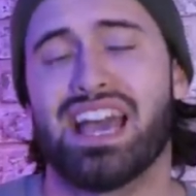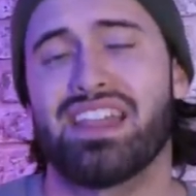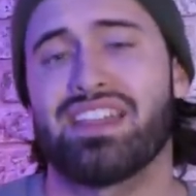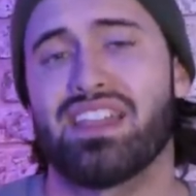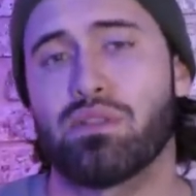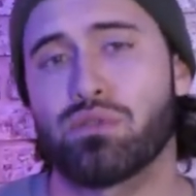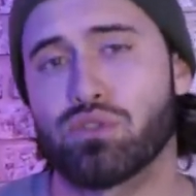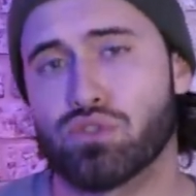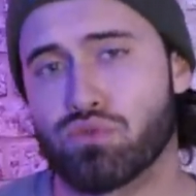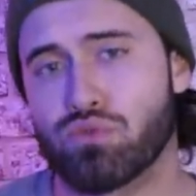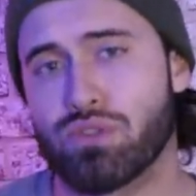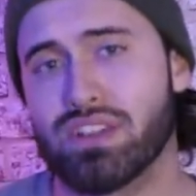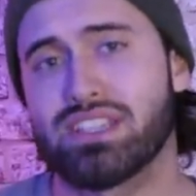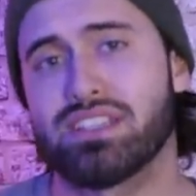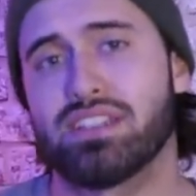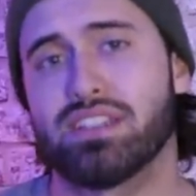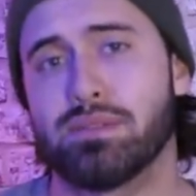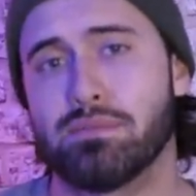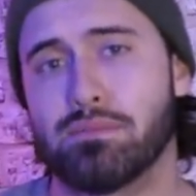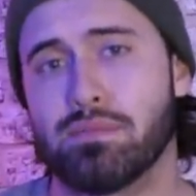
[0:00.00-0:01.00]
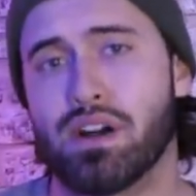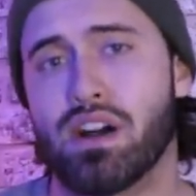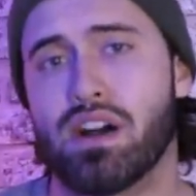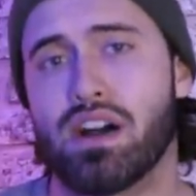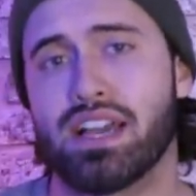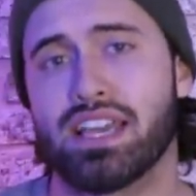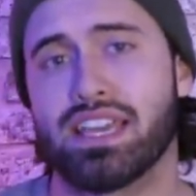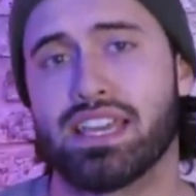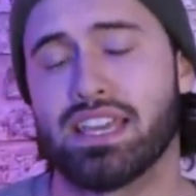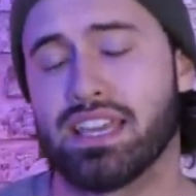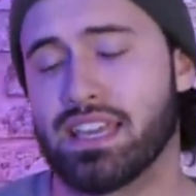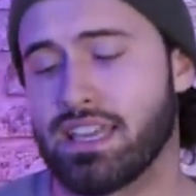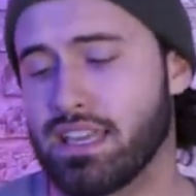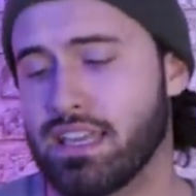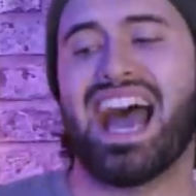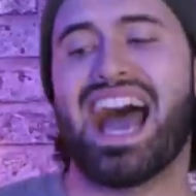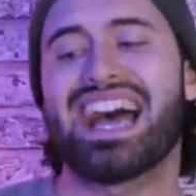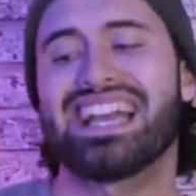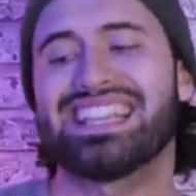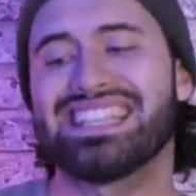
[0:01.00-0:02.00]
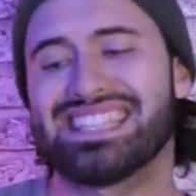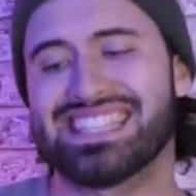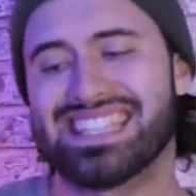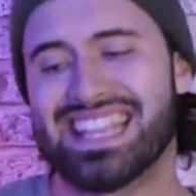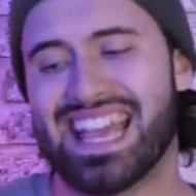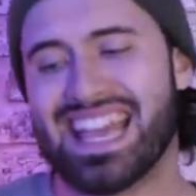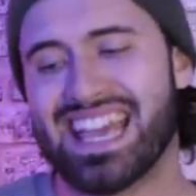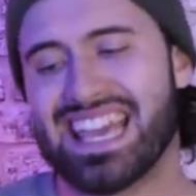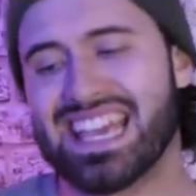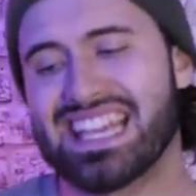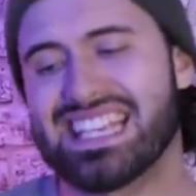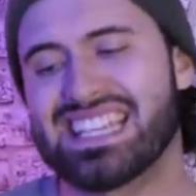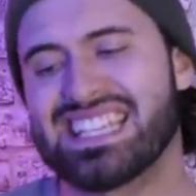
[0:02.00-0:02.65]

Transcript: and that was written by Asne